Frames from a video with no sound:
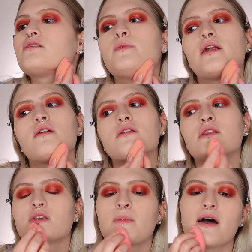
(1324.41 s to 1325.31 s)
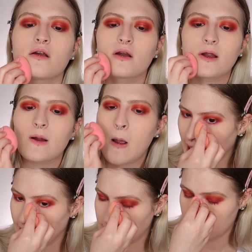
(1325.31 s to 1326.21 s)
It's better than this powder.
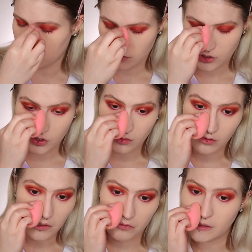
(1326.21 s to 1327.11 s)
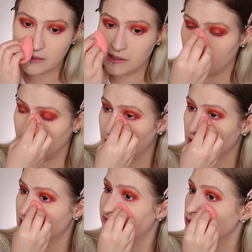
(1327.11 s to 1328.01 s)
It's truly really good. It
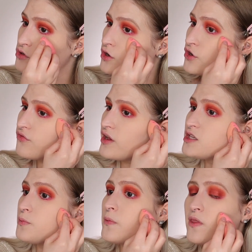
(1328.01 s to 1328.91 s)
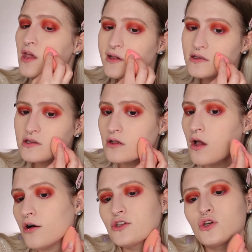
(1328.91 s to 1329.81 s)
puts a filter on your face, but this
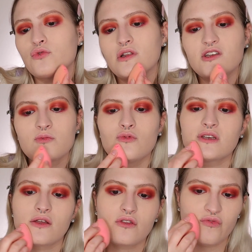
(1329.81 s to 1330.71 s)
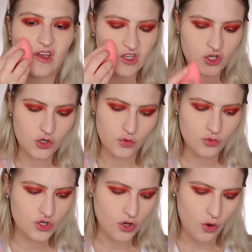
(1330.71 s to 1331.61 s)
also really smooths out the face
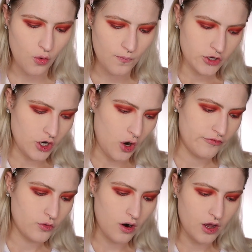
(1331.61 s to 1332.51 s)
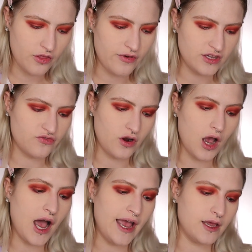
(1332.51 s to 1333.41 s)
too. So, you know, if you are on the fence for a
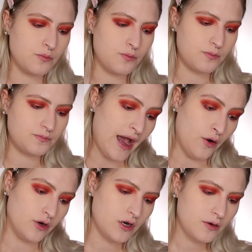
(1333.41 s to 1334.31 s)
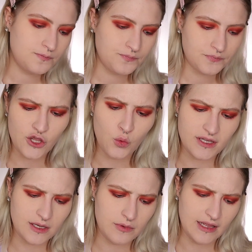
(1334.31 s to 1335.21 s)
high-end powder and you
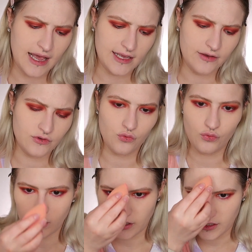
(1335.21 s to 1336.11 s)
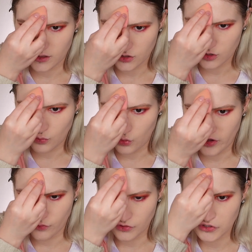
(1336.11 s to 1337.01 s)
want something that gives a really
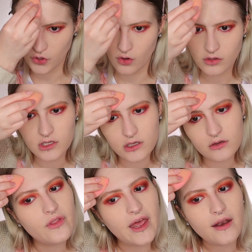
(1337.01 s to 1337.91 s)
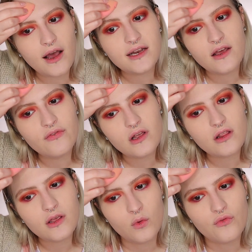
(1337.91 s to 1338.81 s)
smoothing result, then I
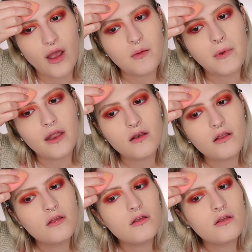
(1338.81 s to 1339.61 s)
definitely would recommend